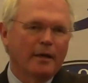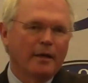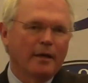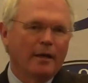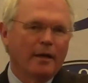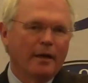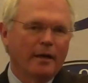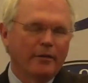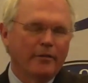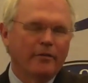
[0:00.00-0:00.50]

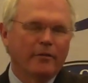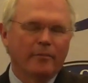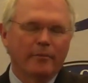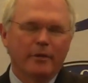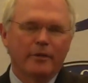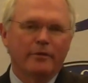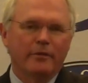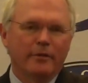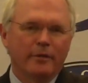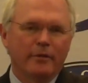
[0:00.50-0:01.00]
I
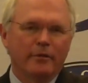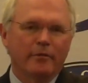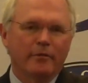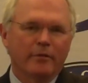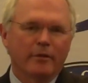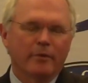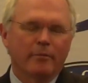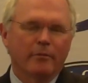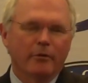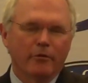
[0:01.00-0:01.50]
submit to you
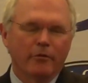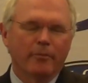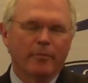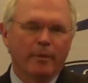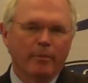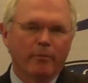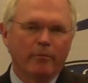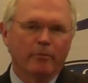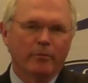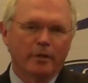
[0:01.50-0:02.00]
that most
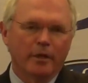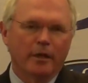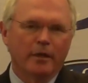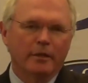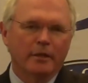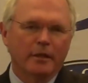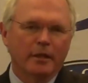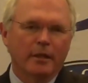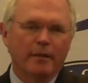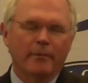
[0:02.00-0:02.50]
people will not
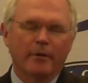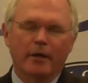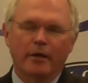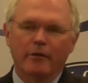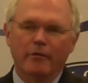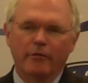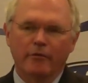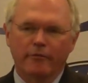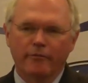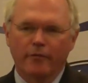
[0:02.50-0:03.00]
climb out
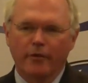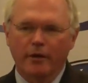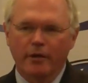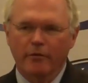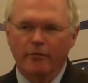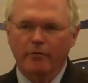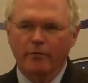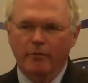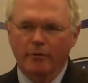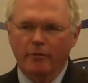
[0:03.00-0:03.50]
of their
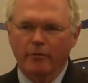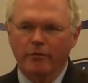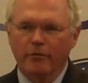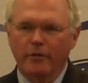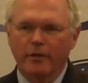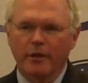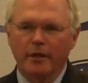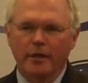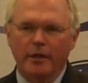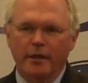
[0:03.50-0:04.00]
foxholes
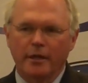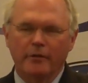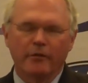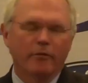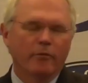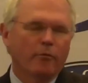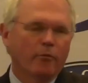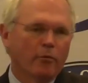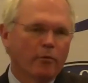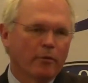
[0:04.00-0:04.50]
and end
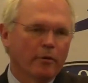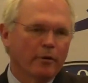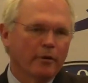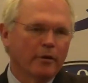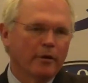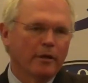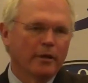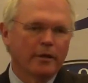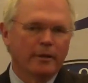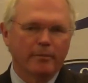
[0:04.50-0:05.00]
the war
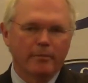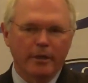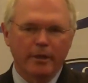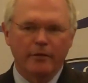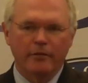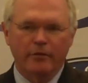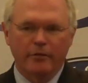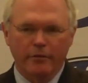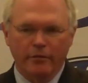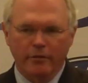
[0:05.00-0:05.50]
on the
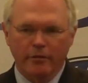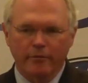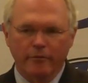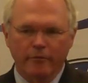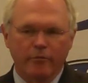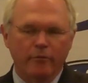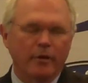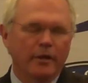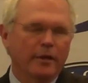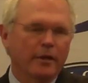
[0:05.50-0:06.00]
basis of
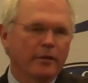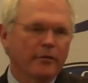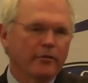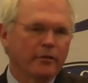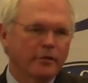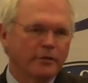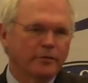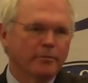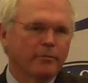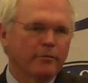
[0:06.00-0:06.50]
creating
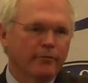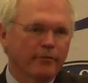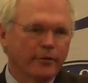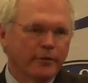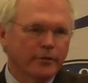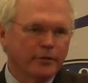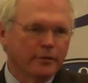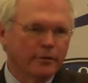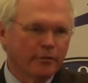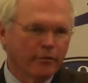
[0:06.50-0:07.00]
such
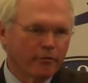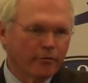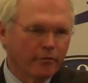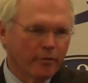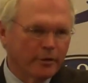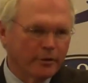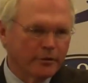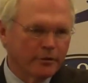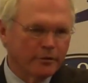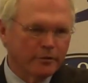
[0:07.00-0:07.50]
provisional
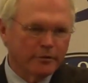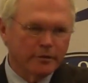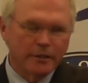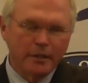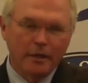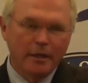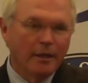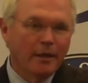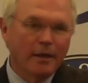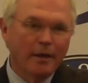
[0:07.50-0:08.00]
structures.
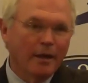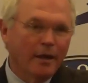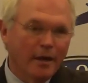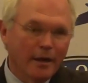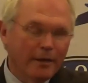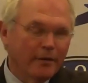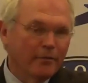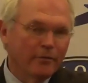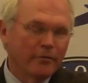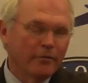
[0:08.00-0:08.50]

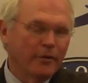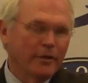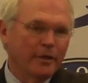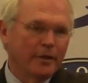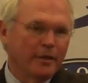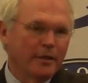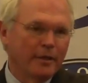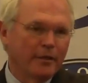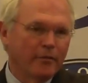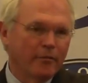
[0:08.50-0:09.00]
I don't
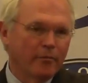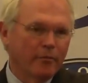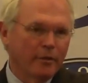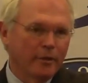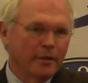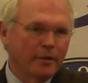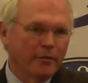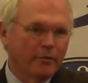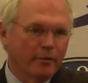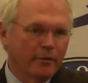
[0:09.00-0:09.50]
think it's
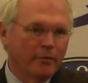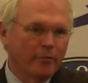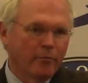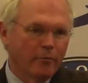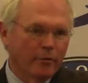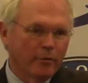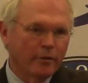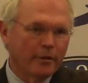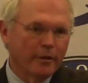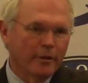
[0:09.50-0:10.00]
really going to
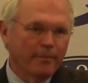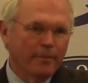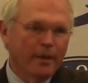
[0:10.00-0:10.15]
work.